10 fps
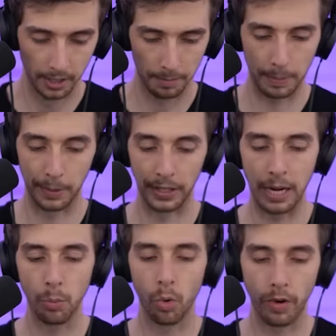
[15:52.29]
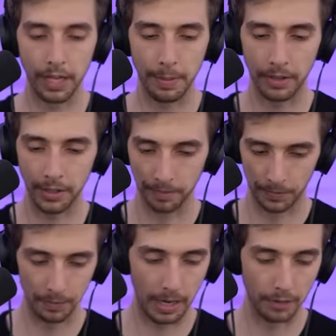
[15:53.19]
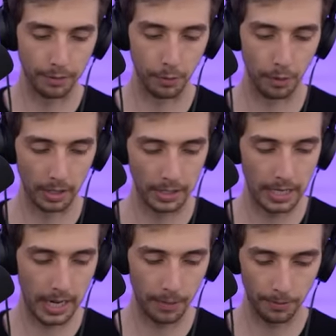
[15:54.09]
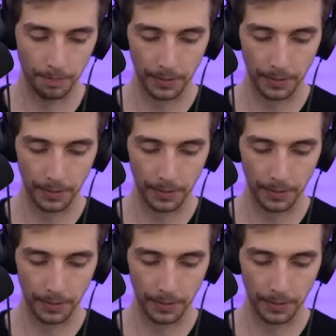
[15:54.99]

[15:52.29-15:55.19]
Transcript: People will get worried about you. You might have fallen down.